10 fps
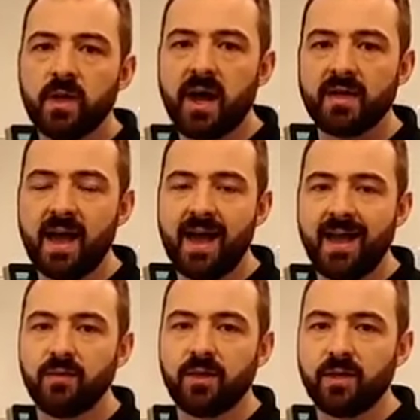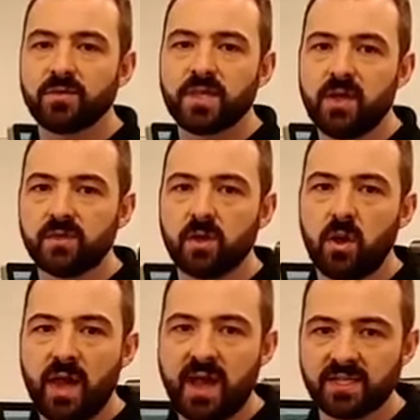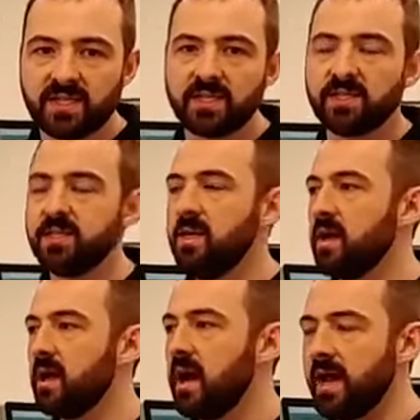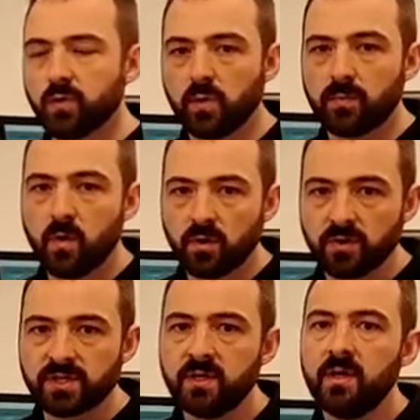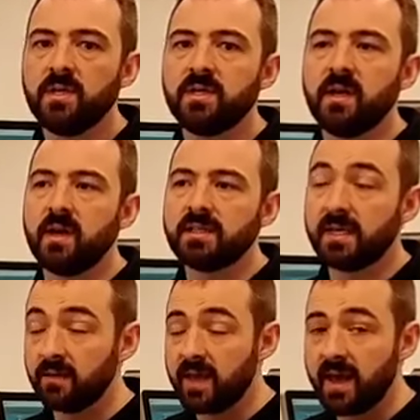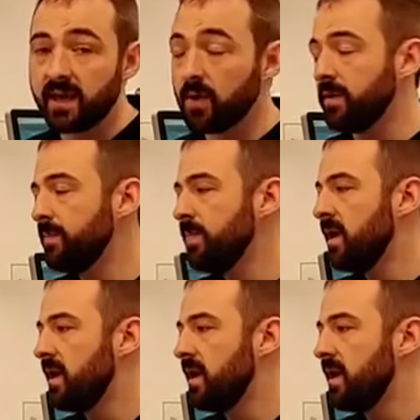high and high linear scales on all axes, high torque motors, deadly accurate.